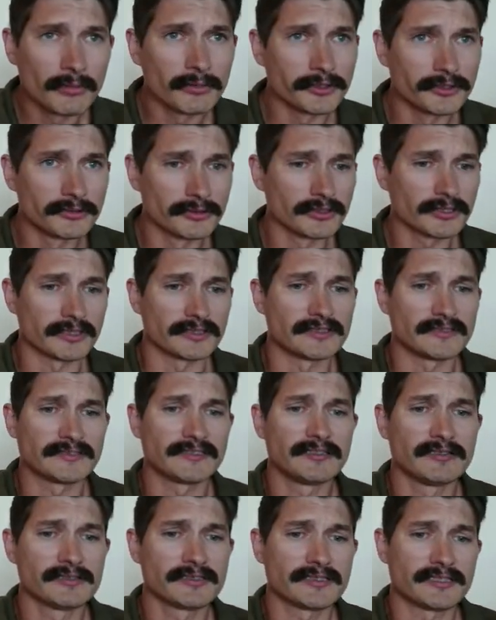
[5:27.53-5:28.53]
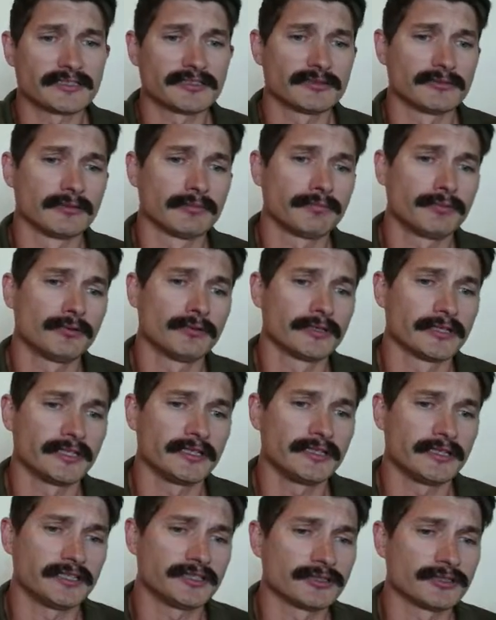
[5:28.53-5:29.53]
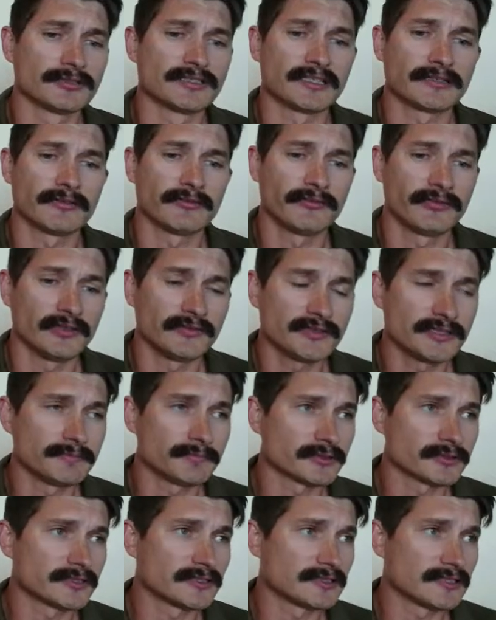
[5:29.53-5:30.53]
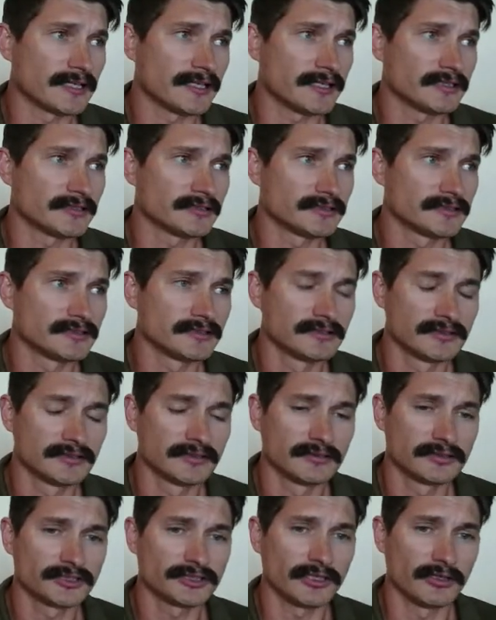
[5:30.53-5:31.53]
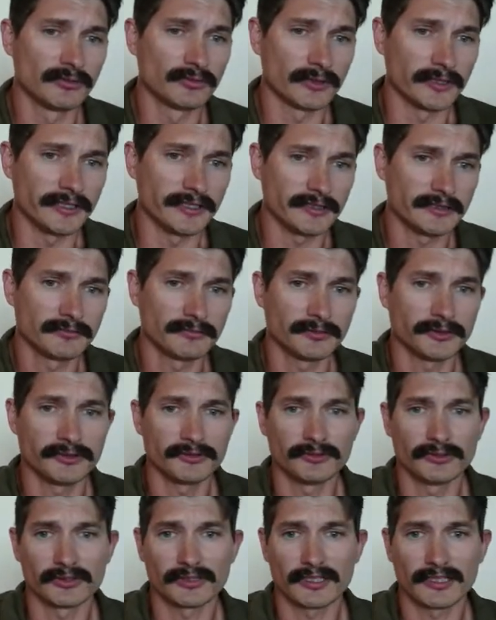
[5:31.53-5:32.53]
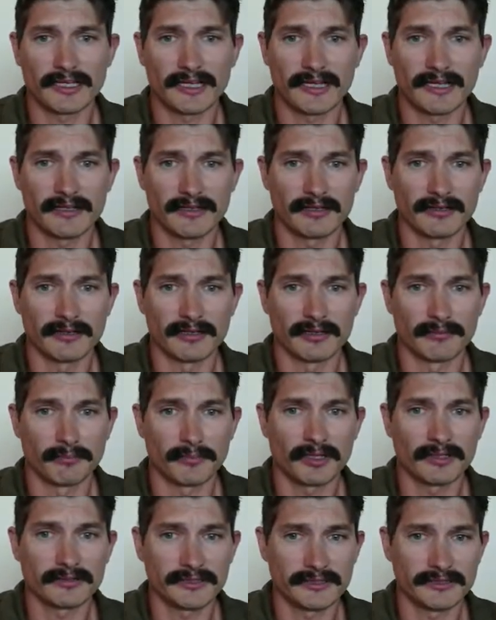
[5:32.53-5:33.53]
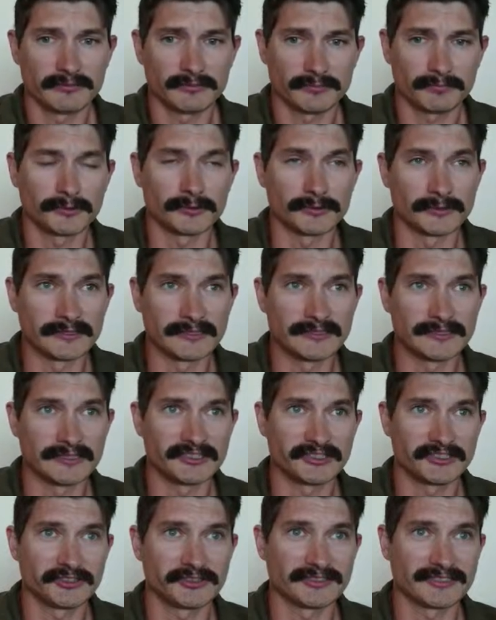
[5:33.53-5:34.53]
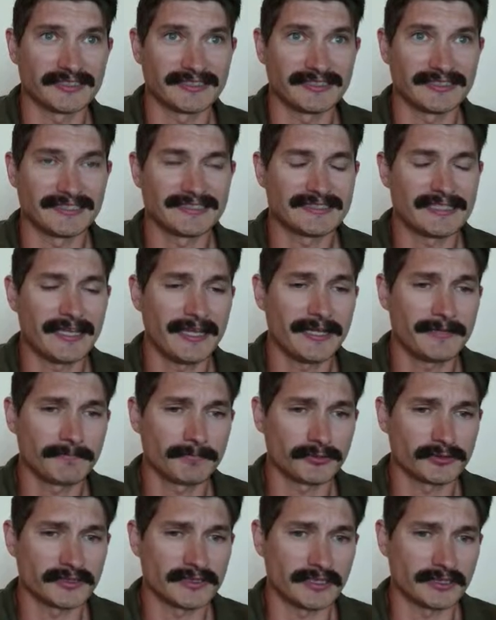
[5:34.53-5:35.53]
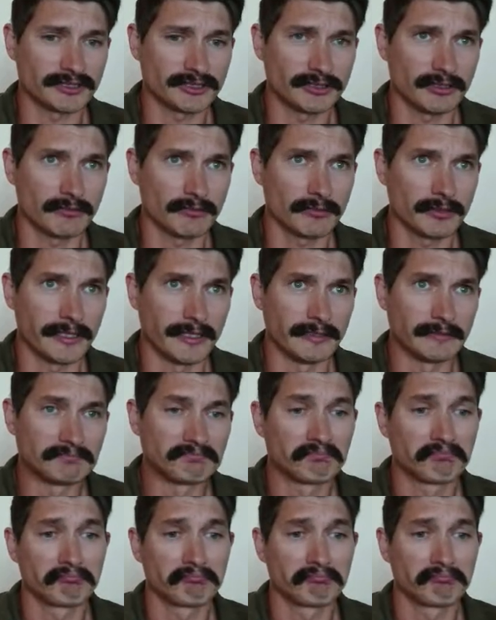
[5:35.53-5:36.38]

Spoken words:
When you look at the sales center reporting, it shows like a 50% show rate. When you look at our marketing reporting, it shows like a 10% show rate.